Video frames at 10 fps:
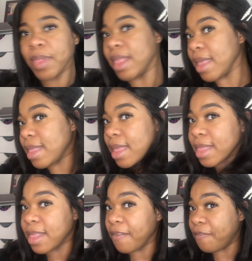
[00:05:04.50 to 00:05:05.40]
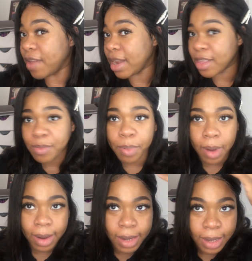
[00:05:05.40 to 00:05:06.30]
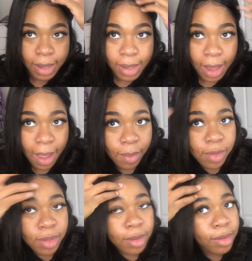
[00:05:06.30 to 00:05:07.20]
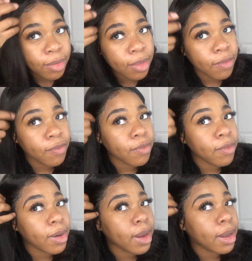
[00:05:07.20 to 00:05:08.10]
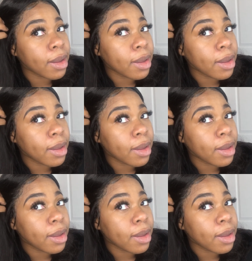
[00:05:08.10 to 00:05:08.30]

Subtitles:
this is the finished product. I'll show you the front,